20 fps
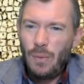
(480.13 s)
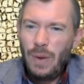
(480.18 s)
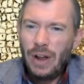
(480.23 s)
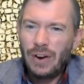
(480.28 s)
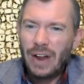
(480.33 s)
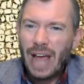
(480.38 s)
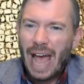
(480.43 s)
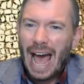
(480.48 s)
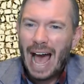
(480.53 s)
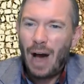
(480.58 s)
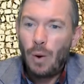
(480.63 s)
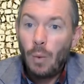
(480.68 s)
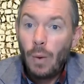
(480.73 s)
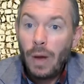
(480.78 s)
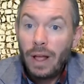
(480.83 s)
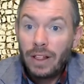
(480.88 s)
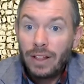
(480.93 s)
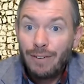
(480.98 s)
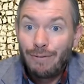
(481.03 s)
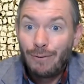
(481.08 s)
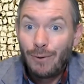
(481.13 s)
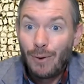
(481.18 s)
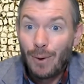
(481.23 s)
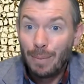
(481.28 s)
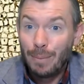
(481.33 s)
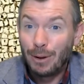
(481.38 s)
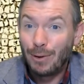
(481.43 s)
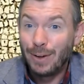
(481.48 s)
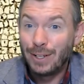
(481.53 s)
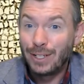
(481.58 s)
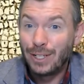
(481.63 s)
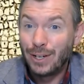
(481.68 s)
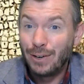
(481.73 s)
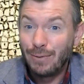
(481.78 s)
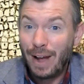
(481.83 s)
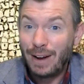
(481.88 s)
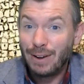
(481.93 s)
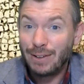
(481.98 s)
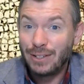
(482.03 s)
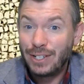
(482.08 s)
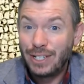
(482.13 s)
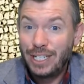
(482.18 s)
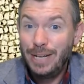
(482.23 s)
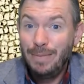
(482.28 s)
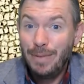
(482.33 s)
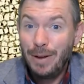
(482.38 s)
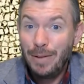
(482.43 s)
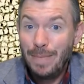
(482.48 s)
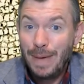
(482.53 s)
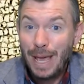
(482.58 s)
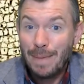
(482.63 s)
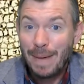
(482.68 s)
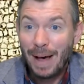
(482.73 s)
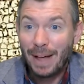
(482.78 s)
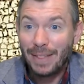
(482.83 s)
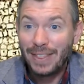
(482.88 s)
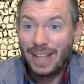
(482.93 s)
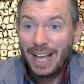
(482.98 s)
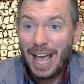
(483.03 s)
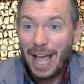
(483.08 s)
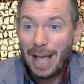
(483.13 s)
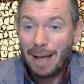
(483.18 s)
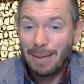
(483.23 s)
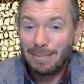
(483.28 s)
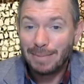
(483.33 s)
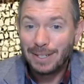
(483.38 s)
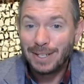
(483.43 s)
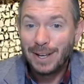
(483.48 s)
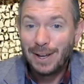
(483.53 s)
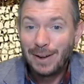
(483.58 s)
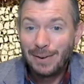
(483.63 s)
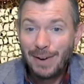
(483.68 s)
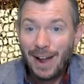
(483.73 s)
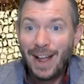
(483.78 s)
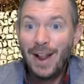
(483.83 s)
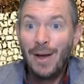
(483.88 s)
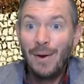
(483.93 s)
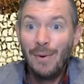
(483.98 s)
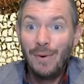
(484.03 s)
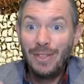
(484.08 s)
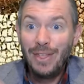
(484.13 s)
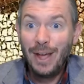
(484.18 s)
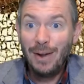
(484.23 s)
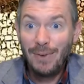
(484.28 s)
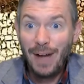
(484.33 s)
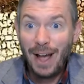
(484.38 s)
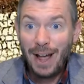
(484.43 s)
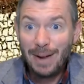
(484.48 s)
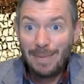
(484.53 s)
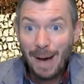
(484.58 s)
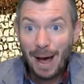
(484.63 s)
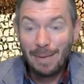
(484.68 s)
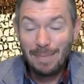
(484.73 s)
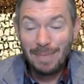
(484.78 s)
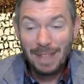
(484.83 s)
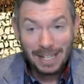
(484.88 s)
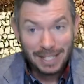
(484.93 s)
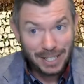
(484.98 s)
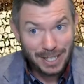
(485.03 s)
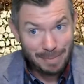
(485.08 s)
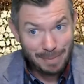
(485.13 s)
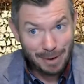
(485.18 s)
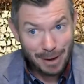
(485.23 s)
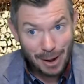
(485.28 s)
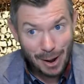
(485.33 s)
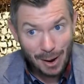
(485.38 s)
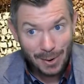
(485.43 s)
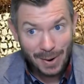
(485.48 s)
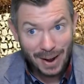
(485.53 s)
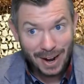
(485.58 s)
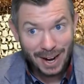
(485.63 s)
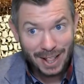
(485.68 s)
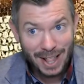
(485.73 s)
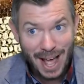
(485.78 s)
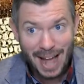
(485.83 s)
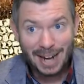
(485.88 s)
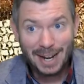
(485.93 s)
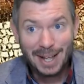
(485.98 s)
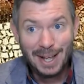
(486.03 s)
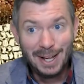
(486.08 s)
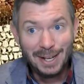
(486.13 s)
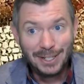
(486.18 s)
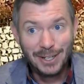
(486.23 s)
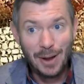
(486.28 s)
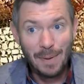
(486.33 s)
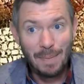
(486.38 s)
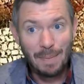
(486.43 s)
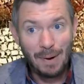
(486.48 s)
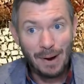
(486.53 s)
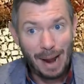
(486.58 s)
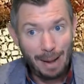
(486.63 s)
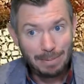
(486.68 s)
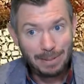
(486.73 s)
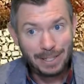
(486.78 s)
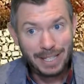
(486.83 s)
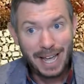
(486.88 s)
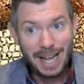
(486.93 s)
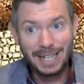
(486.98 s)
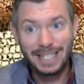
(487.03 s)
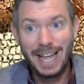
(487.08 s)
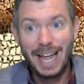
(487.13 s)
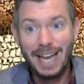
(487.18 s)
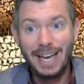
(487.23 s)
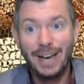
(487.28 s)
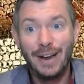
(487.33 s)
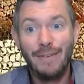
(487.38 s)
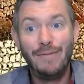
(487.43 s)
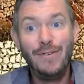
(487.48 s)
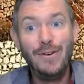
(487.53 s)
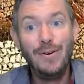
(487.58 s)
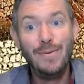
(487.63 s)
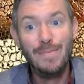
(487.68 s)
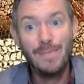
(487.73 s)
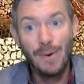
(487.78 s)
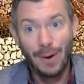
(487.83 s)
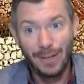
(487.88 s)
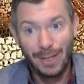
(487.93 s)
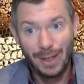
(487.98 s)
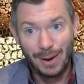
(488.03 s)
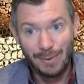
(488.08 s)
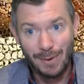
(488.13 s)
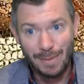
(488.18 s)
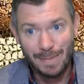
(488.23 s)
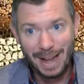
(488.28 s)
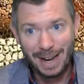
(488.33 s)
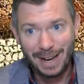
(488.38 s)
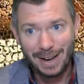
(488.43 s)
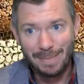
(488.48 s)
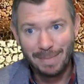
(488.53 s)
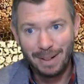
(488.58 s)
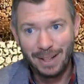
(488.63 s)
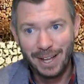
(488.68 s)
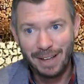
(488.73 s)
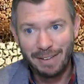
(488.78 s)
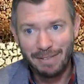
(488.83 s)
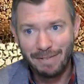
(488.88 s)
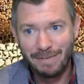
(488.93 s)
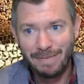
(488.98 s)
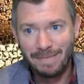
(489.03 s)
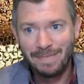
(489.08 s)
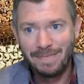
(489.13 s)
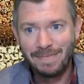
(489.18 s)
weird how well informed Christian writers seem to be about the games, right? When they write about them, they seem to know quite a lot so perhaps they attended a few more than were made to believe.